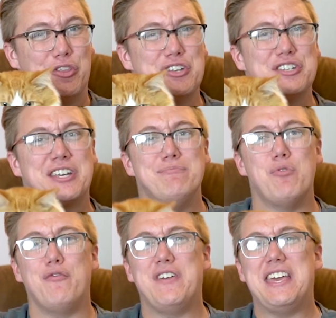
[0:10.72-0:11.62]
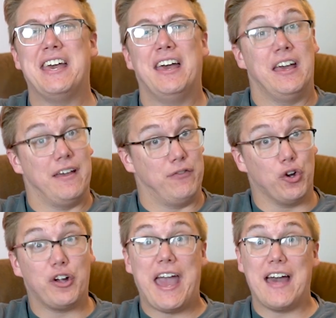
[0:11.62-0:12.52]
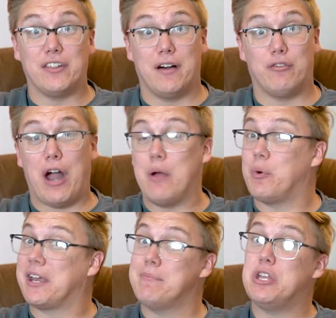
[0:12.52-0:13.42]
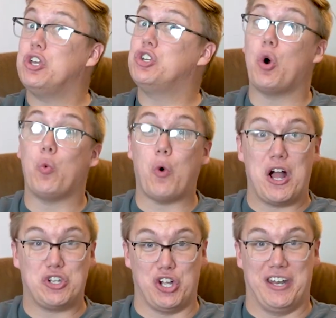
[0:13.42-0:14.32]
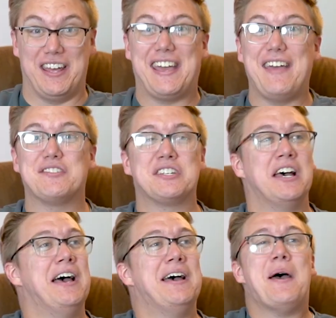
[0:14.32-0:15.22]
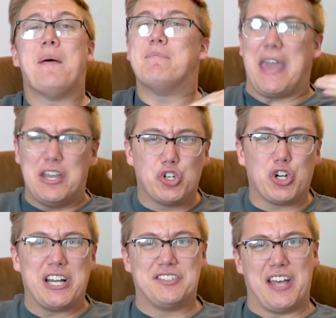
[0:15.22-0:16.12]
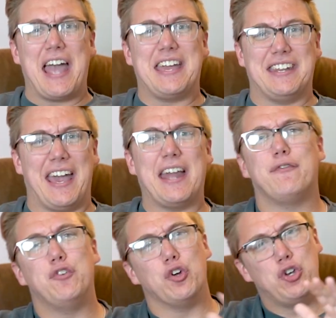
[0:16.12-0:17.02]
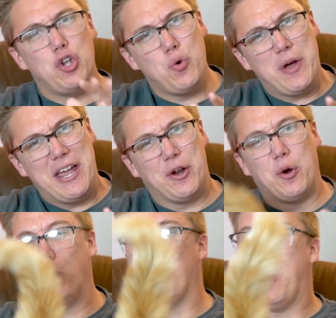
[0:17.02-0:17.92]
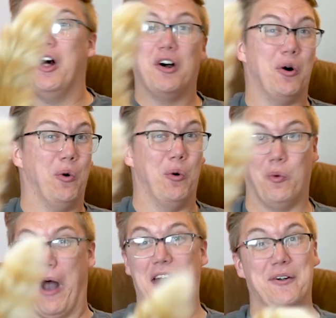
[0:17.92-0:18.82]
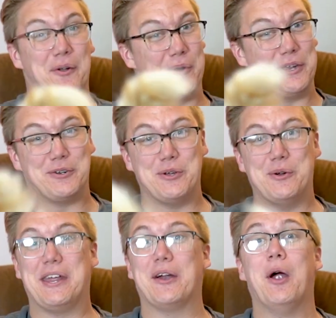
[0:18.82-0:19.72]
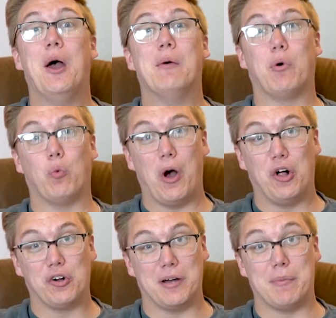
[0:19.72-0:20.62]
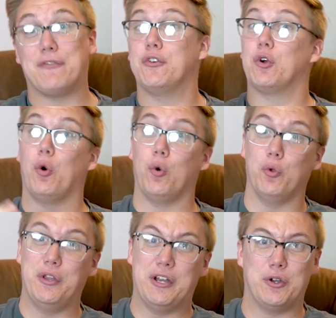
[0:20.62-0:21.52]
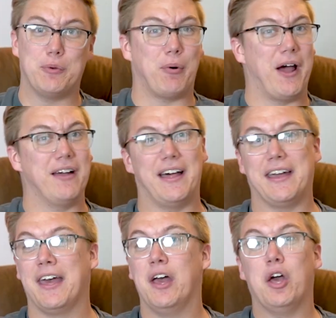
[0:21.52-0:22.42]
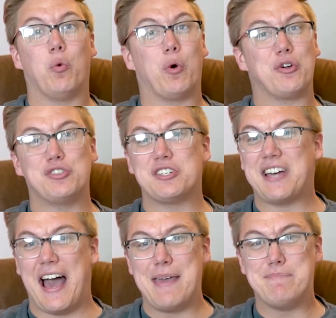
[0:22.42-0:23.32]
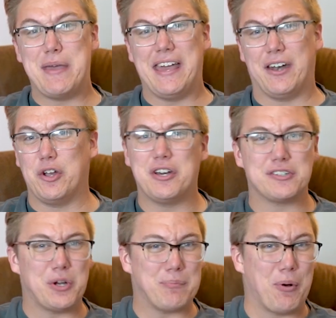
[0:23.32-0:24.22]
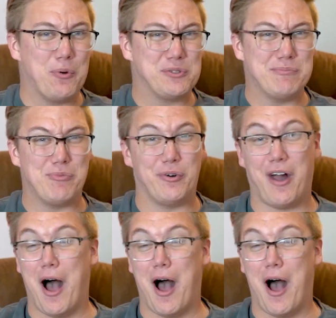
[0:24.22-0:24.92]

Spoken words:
This movie, if you're a cat lover, I recommend you don't watch it. It gives major anxiety. And if you're new here, well, I don't know what you're doing here, but welcome. If you're old here, you're probably like, where's this guy been? Are you gonna start posting more?